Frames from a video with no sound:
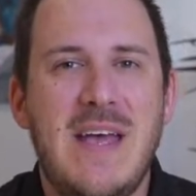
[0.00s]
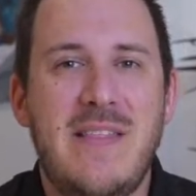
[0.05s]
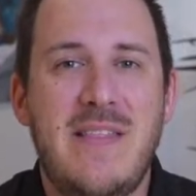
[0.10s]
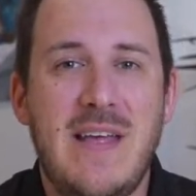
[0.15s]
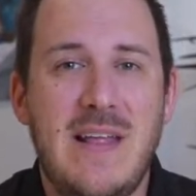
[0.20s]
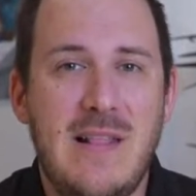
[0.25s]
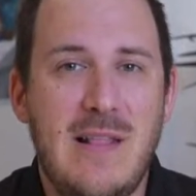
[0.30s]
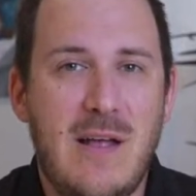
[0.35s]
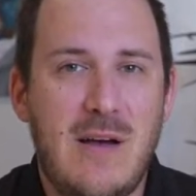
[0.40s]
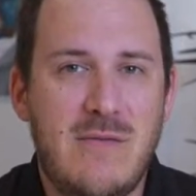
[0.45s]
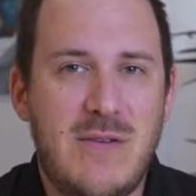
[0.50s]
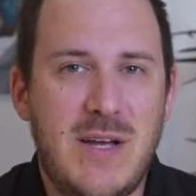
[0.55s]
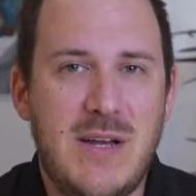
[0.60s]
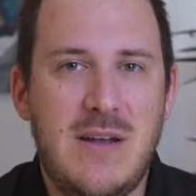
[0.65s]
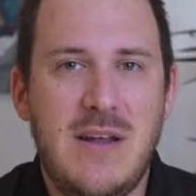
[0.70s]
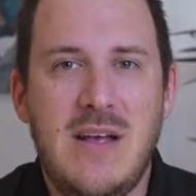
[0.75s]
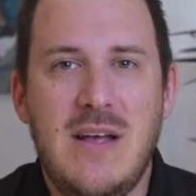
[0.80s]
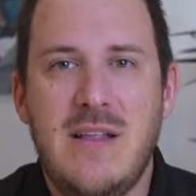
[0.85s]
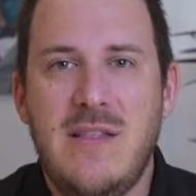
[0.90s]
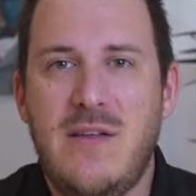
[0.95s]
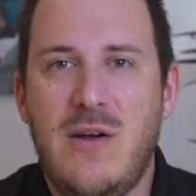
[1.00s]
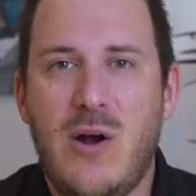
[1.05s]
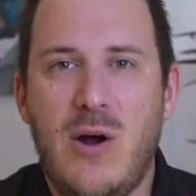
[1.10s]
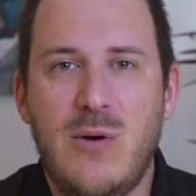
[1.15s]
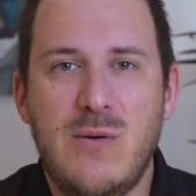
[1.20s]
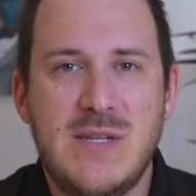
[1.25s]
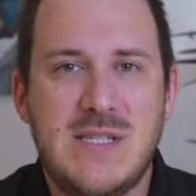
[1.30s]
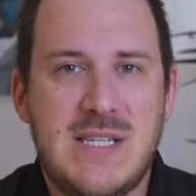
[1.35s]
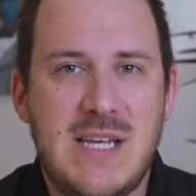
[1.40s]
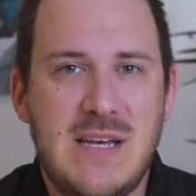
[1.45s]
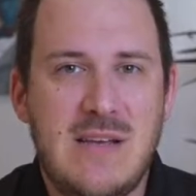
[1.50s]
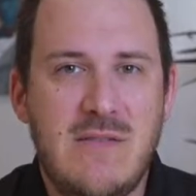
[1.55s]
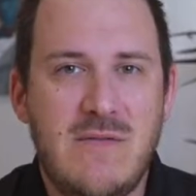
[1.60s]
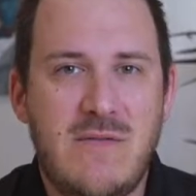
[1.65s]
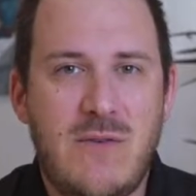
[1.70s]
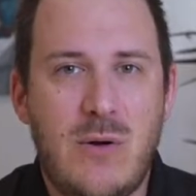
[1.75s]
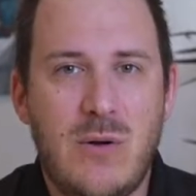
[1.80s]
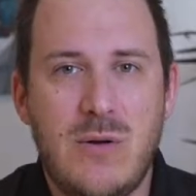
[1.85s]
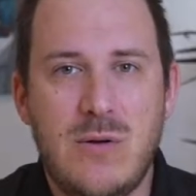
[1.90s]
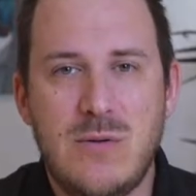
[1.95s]
They love it. They're always taking
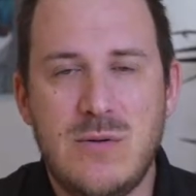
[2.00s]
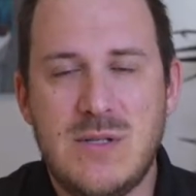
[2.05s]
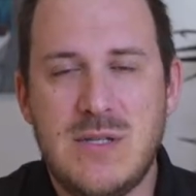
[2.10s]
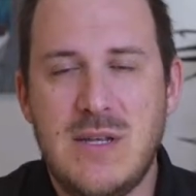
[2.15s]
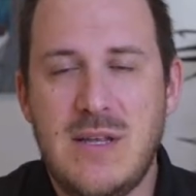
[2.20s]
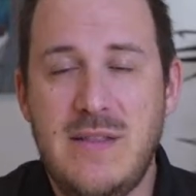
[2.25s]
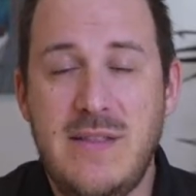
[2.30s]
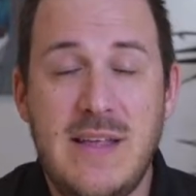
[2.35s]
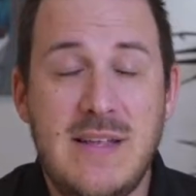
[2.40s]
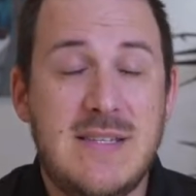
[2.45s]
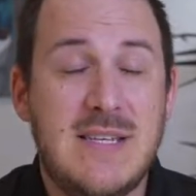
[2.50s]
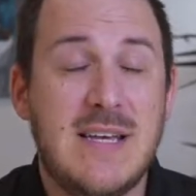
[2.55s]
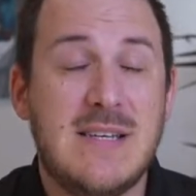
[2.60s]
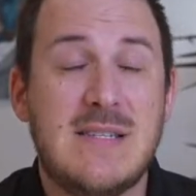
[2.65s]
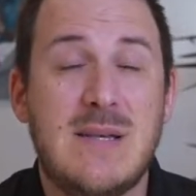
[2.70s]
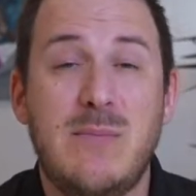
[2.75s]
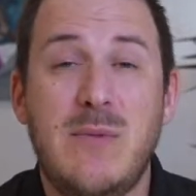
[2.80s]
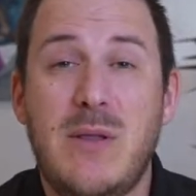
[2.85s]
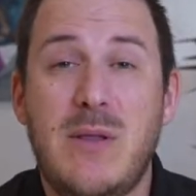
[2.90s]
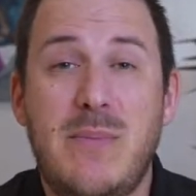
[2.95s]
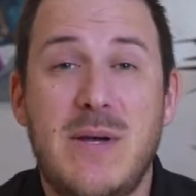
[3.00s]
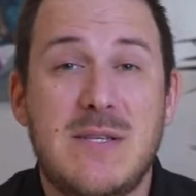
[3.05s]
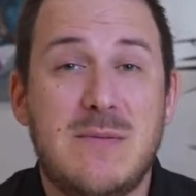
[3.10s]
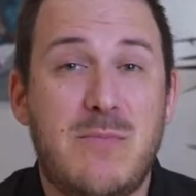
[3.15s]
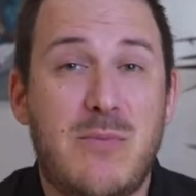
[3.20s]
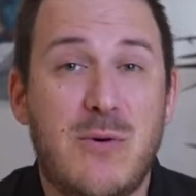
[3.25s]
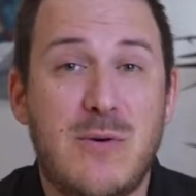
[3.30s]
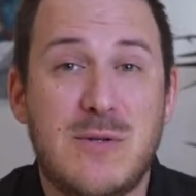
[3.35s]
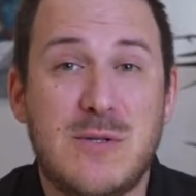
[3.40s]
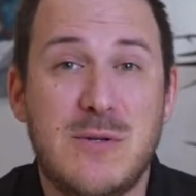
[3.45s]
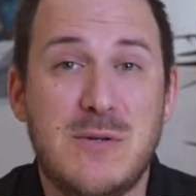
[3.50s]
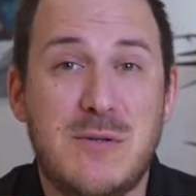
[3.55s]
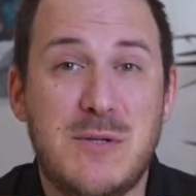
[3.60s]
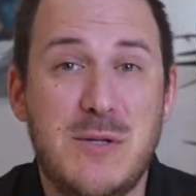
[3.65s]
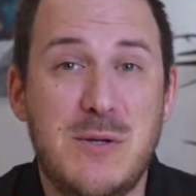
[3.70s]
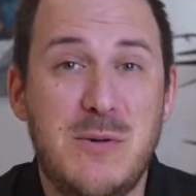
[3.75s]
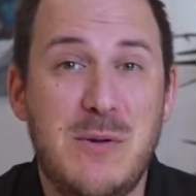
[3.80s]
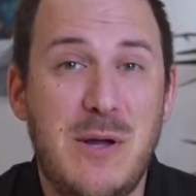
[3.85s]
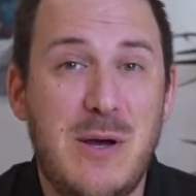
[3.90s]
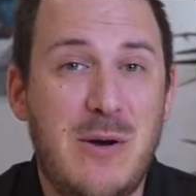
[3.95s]
photos, and they take some of the best portraits
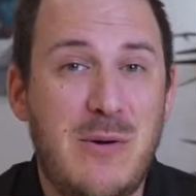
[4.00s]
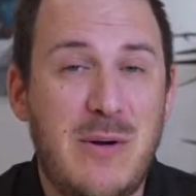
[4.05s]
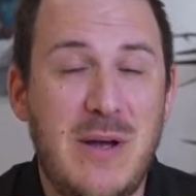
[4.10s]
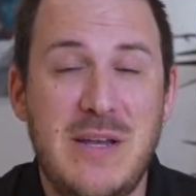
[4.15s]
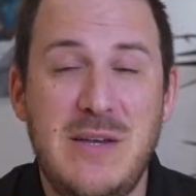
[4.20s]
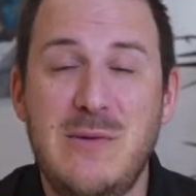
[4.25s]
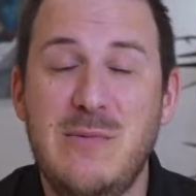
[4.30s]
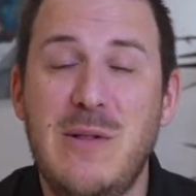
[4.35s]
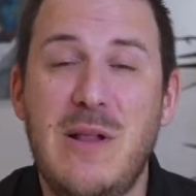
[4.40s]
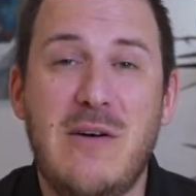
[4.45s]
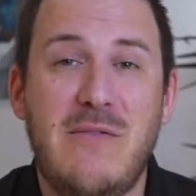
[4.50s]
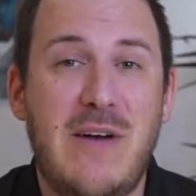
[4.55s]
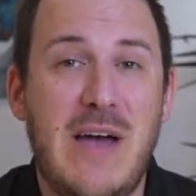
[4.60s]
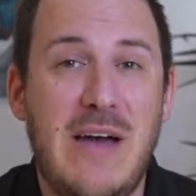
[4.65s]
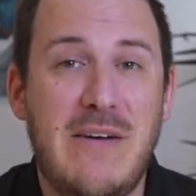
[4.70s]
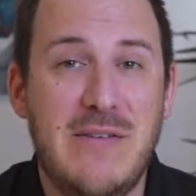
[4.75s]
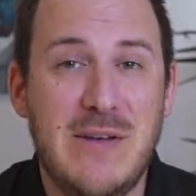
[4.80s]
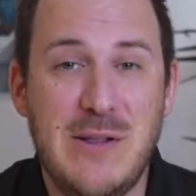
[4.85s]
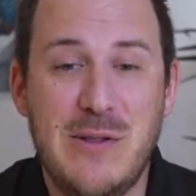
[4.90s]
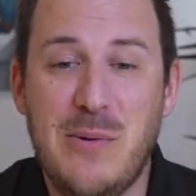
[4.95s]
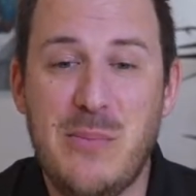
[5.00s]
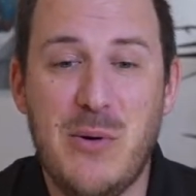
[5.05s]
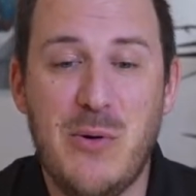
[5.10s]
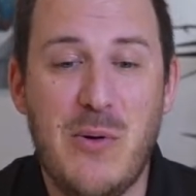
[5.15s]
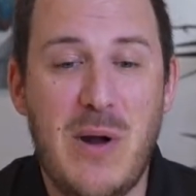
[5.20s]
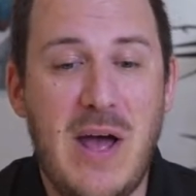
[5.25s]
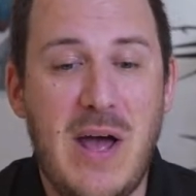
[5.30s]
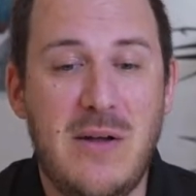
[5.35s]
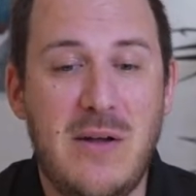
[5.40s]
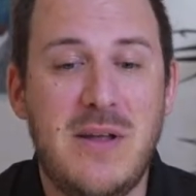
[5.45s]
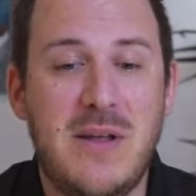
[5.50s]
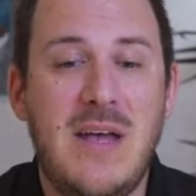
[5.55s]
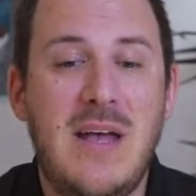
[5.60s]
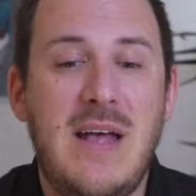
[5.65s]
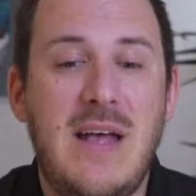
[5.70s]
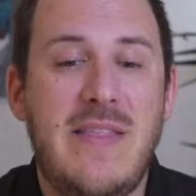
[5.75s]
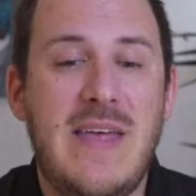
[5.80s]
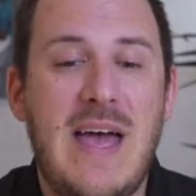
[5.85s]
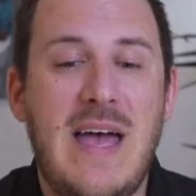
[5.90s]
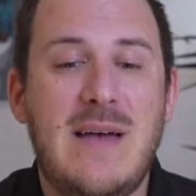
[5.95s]
you know, and you love having them around.
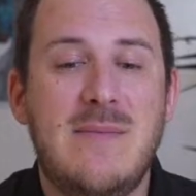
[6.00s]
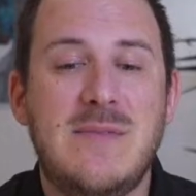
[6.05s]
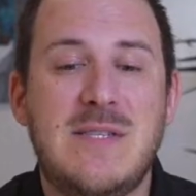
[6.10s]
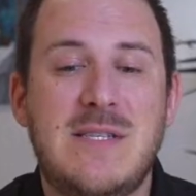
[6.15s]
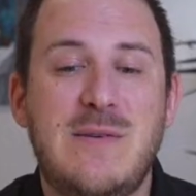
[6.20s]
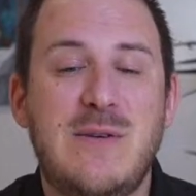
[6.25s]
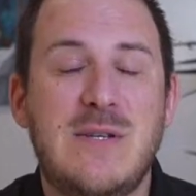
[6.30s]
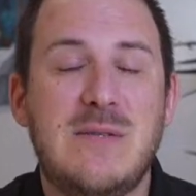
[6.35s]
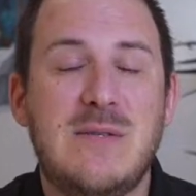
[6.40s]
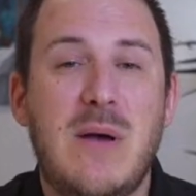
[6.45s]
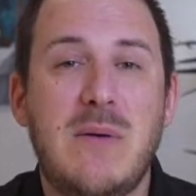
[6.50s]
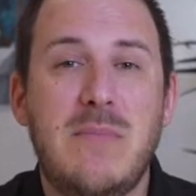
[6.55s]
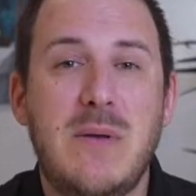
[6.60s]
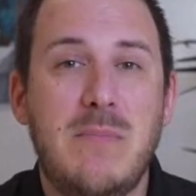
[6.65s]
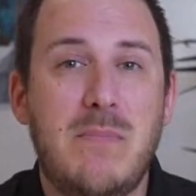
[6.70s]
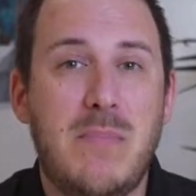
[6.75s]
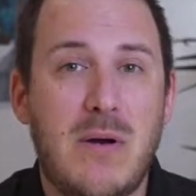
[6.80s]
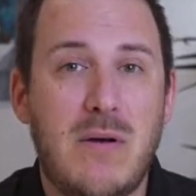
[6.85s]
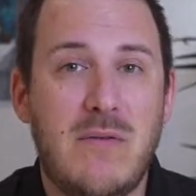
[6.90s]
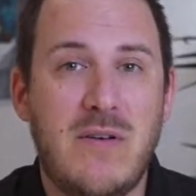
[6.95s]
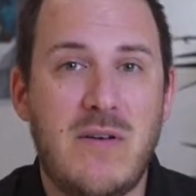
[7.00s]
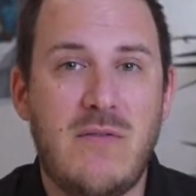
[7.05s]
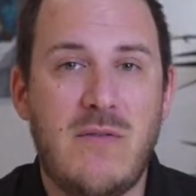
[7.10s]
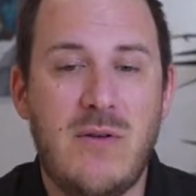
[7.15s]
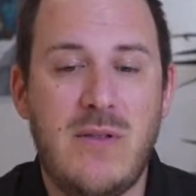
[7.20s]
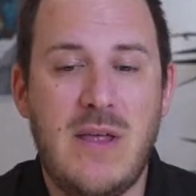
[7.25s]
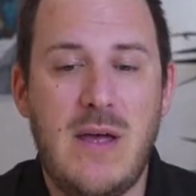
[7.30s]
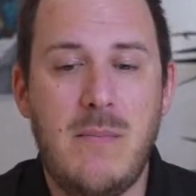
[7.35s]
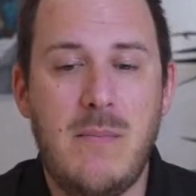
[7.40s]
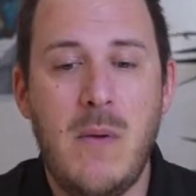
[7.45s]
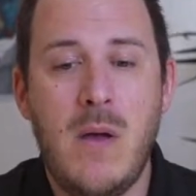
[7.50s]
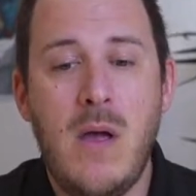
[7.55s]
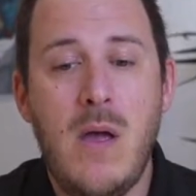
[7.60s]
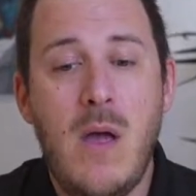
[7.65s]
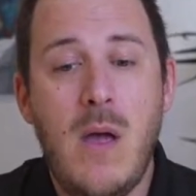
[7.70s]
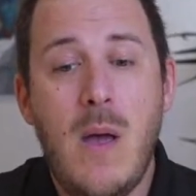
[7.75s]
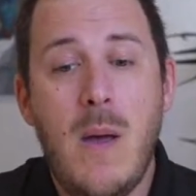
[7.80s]
The M series might be perfect for them.